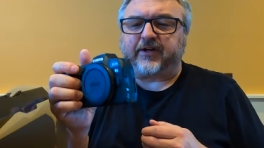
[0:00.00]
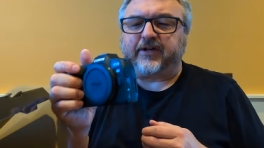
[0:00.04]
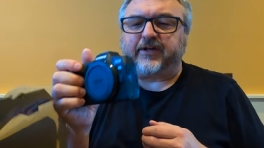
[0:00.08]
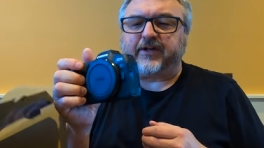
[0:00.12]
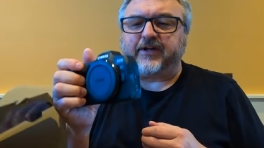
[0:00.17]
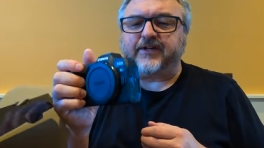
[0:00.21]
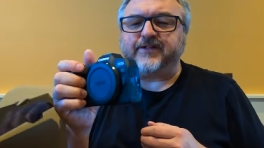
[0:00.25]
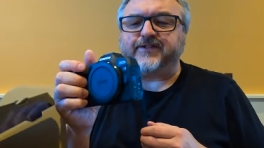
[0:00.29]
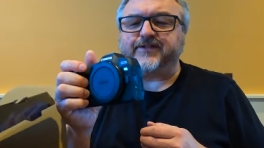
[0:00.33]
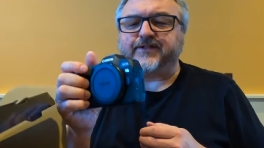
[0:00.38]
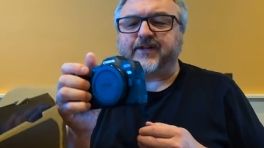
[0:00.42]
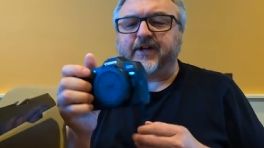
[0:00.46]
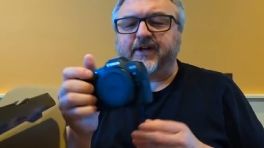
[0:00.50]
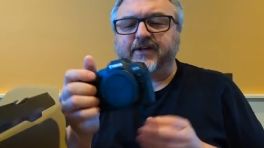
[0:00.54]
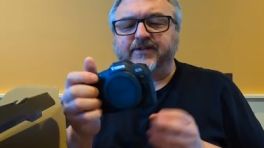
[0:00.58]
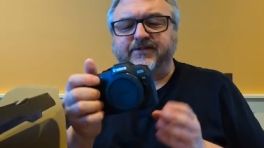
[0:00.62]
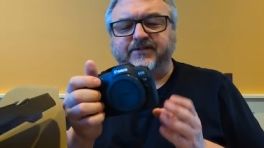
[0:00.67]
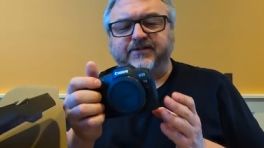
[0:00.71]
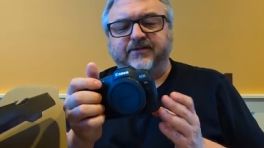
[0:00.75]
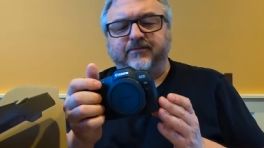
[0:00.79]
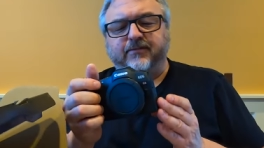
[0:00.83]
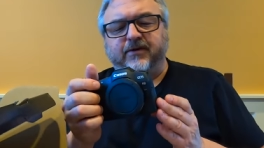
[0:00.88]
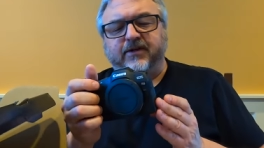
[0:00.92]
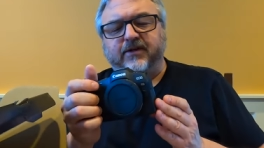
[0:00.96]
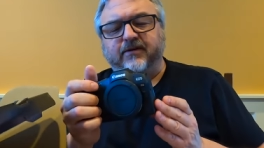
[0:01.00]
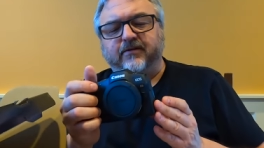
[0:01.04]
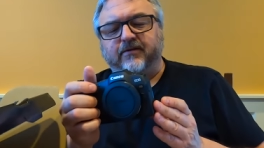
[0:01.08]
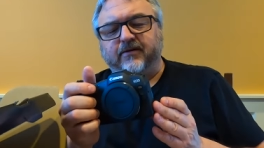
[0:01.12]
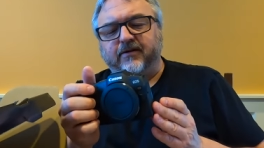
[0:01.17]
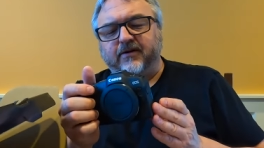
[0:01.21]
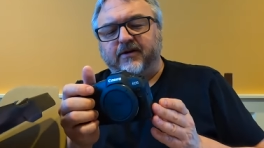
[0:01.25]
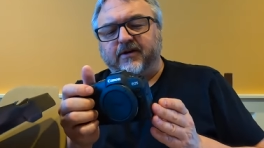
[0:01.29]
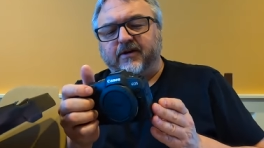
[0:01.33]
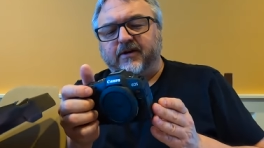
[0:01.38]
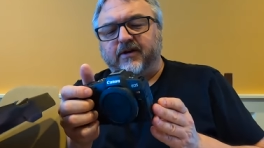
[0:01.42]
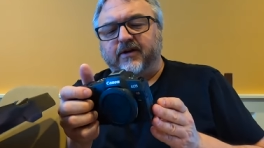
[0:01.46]
like a nice size to me.
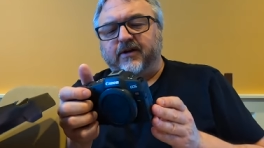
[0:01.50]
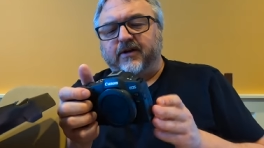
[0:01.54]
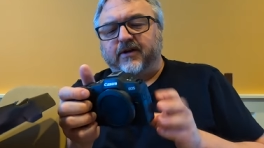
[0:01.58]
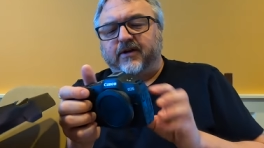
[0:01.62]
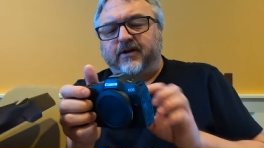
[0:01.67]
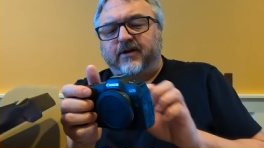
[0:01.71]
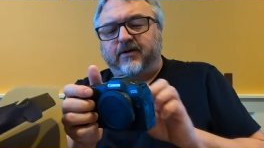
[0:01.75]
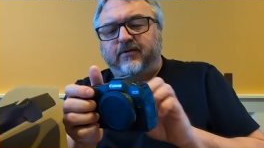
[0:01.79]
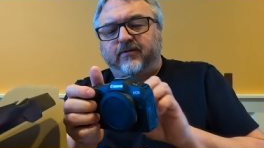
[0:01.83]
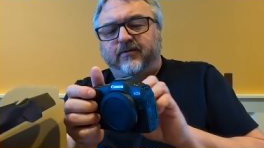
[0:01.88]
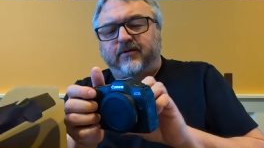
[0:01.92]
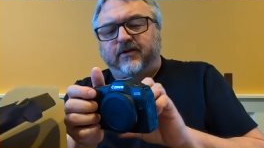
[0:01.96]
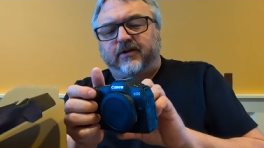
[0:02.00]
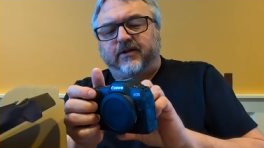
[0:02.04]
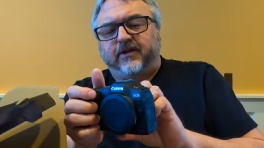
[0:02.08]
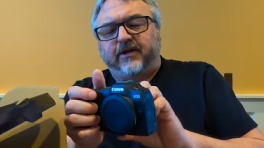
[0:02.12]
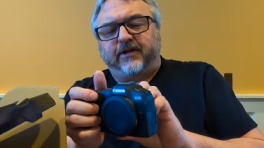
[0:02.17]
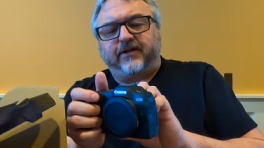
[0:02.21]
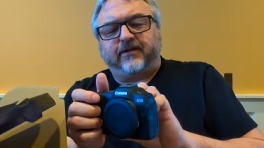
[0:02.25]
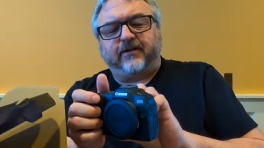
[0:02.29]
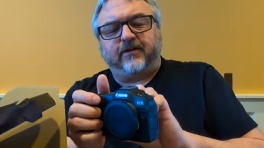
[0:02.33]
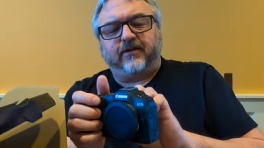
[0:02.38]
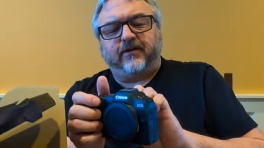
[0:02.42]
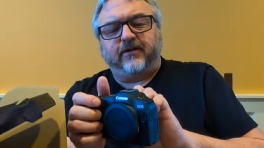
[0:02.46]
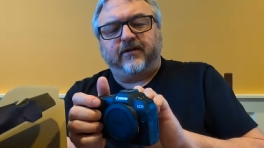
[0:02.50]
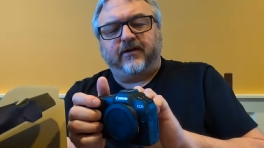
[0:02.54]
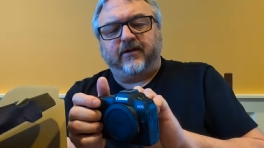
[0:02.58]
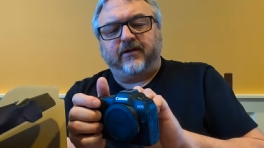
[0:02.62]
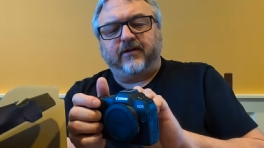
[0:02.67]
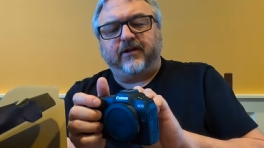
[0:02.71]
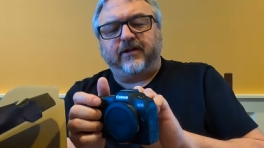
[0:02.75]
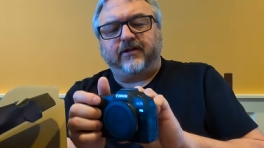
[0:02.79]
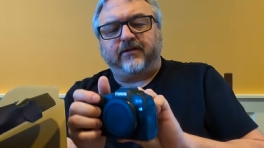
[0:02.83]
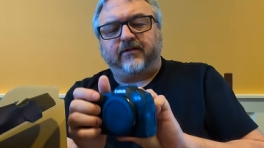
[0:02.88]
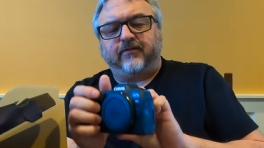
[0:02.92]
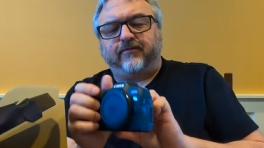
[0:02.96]
I really like, I
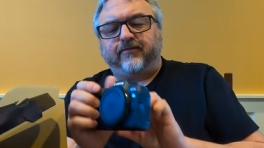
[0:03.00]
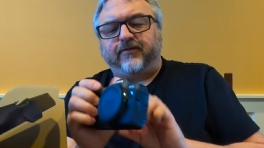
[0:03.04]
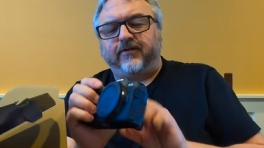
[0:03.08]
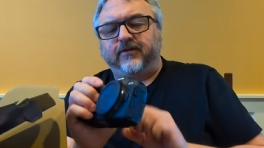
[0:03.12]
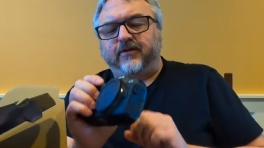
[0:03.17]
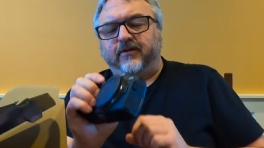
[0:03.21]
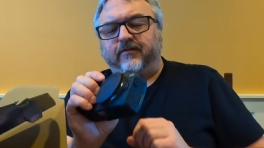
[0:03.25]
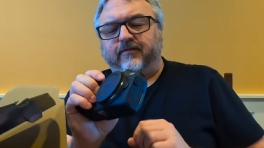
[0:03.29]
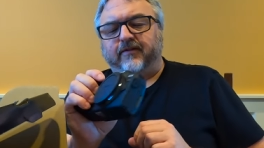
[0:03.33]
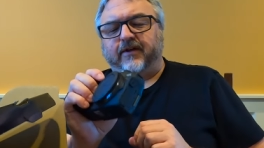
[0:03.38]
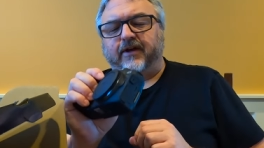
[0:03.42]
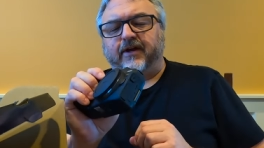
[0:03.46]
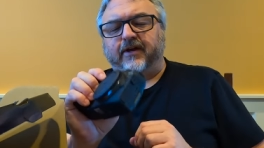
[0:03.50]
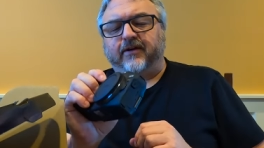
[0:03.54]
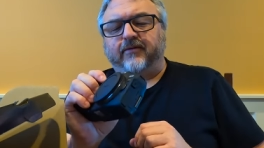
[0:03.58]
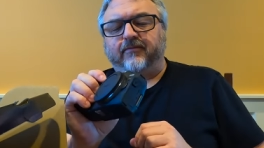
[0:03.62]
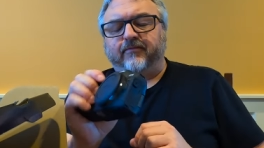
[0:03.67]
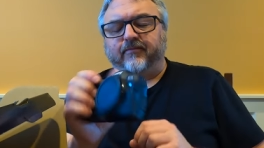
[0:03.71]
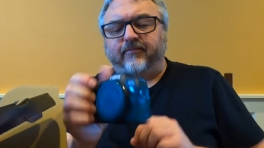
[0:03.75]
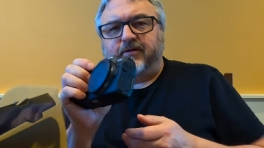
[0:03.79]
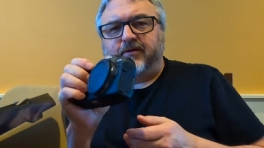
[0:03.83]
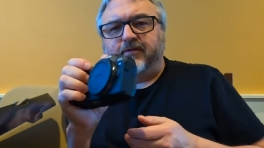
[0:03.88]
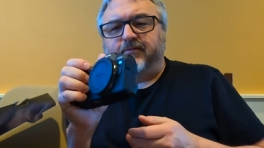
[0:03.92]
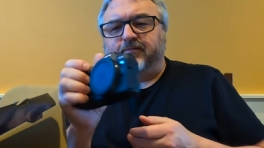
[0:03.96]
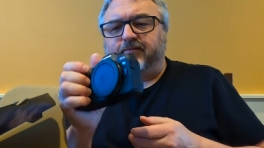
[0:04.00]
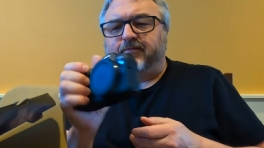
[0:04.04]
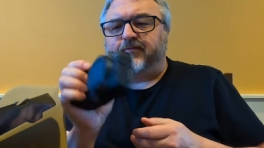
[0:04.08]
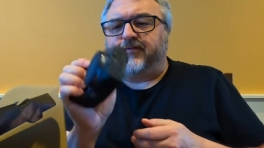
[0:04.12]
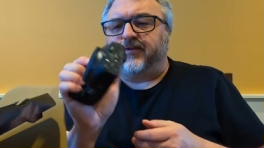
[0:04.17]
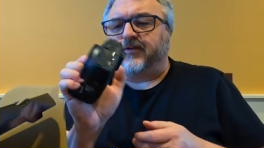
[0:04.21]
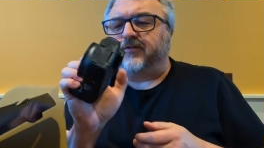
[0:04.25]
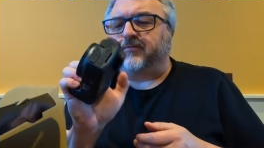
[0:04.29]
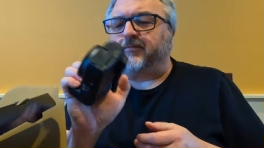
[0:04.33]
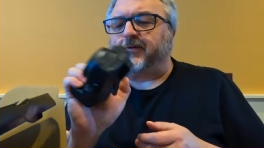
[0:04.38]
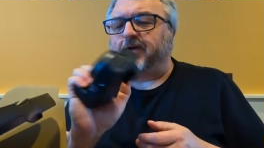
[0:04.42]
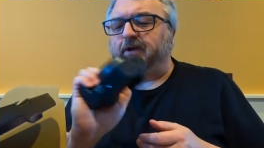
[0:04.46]
like the feel of that. It
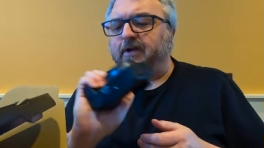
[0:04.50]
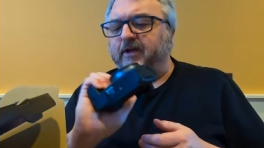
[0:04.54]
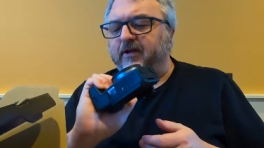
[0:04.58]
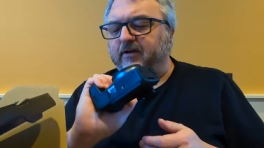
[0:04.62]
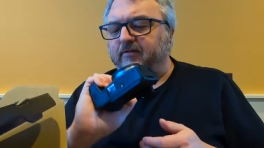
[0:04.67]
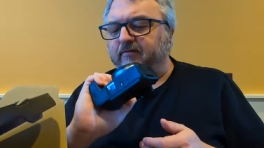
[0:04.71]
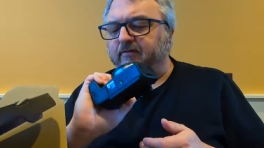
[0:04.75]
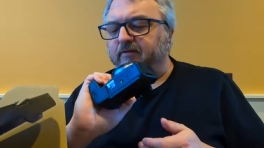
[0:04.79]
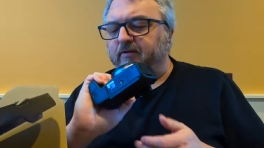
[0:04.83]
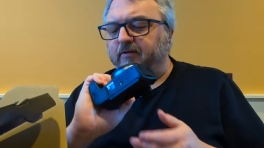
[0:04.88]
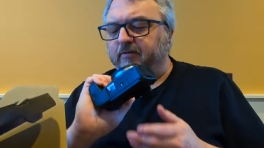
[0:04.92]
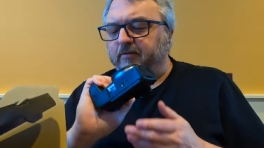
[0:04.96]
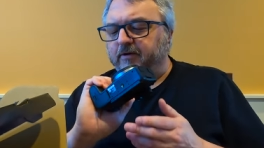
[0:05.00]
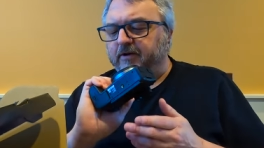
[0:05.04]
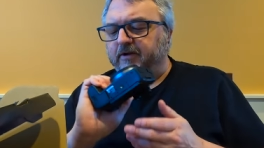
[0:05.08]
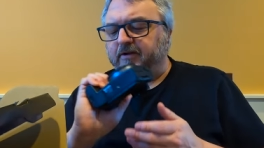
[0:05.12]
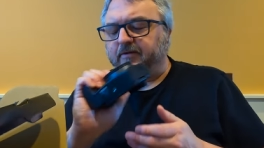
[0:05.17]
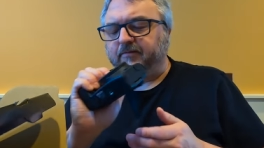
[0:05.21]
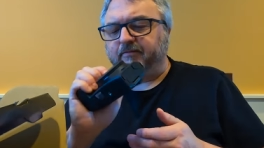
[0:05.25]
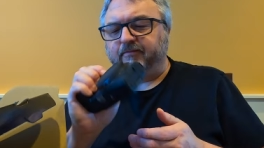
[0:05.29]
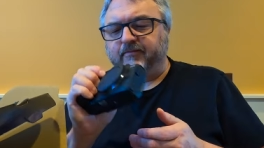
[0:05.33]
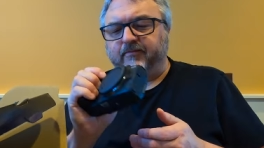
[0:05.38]
fits my hand very well.